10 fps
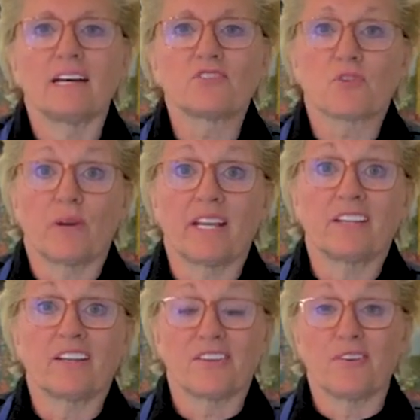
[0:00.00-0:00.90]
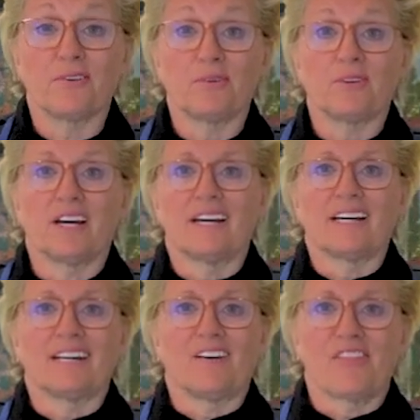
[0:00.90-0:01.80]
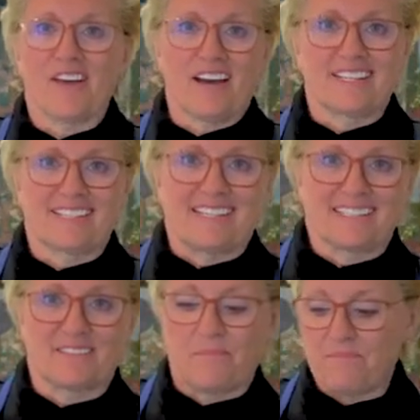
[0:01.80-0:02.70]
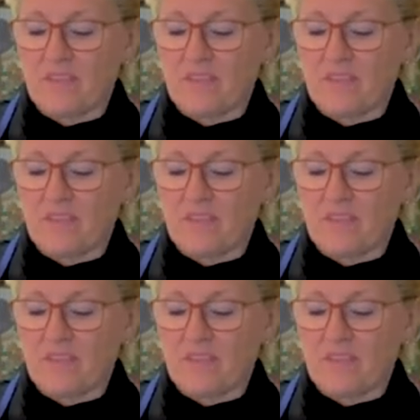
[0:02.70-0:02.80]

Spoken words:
join you on the high seas.